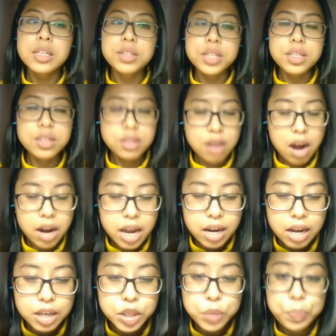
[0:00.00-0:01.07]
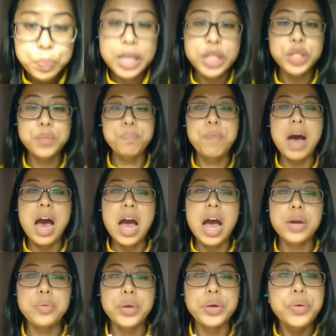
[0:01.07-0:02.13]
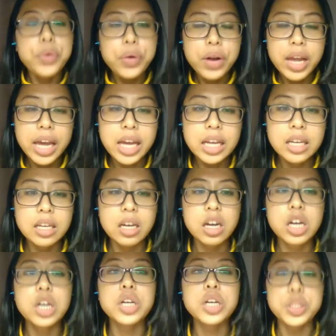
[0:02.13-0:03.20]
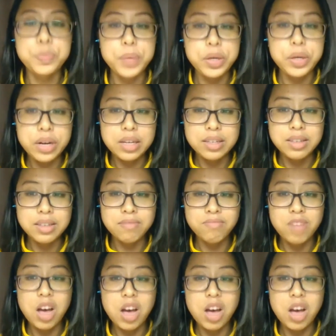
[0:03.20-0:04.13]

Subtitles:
She started her speech by recalling her experience